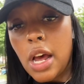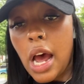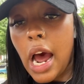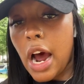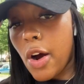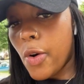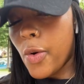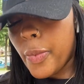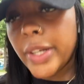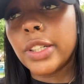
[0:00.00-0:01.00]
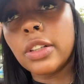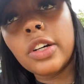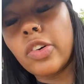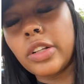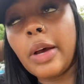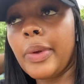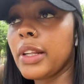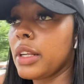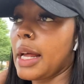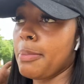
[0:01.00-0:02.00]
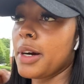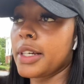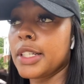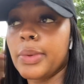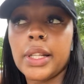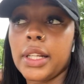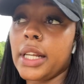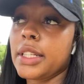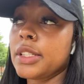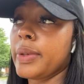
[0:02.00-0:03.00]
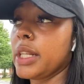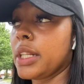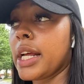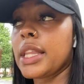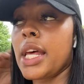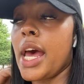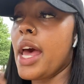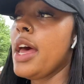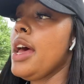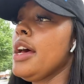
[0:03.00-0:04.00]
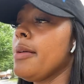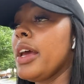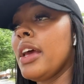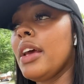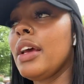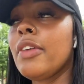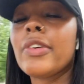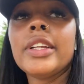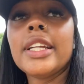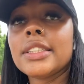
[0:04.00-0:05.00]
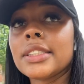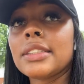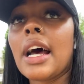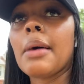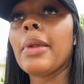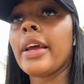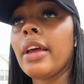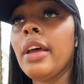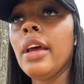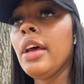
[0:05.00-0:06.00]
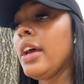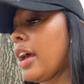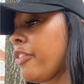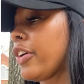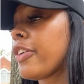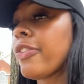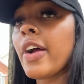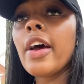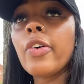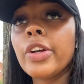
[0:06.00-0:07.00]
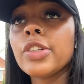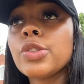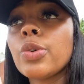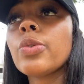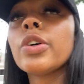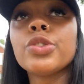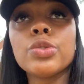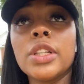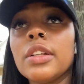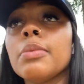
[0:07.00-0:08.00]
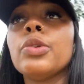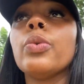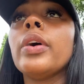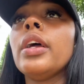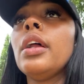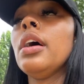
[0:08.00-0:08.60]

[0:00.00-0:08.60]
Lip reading: how we should look, or that we look like monkeys, we look like this, we look like that. And it really needs to stop. Like, if your frat or your sorors, you see them doing